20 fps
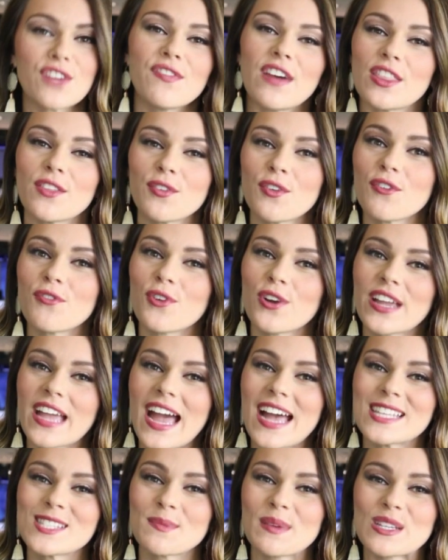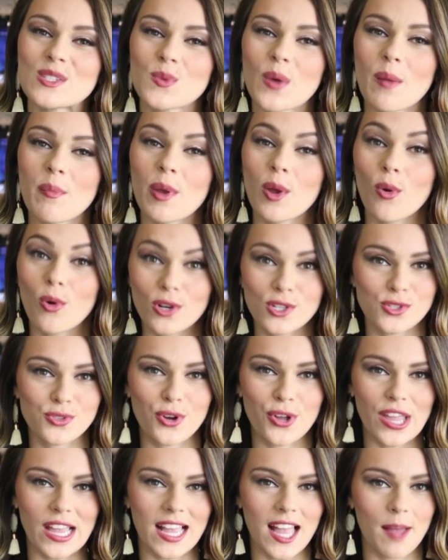can find the full forecast by swiping or
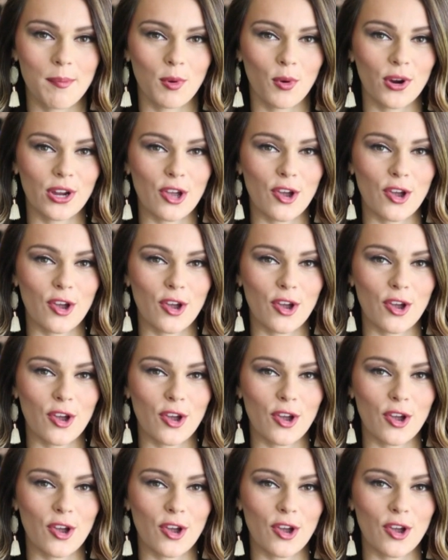scrolling up or